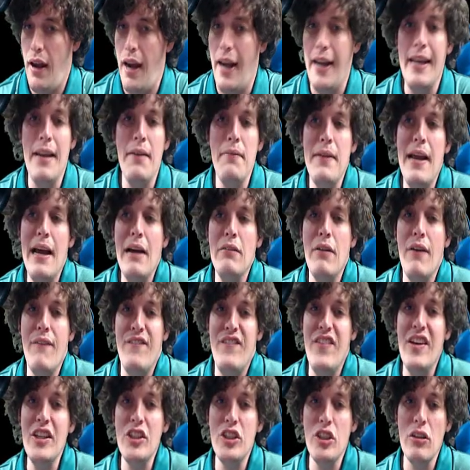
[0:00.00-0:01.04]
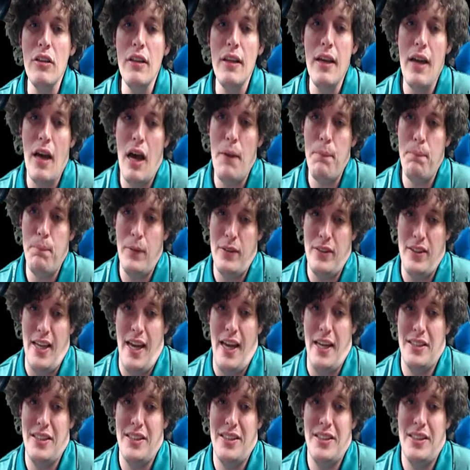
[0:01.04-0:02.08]
I am now officially up with
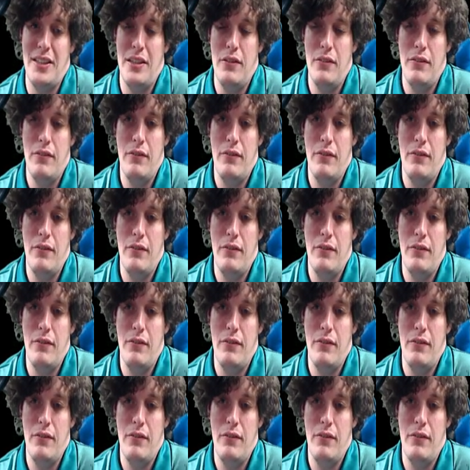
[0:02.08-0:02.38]
this.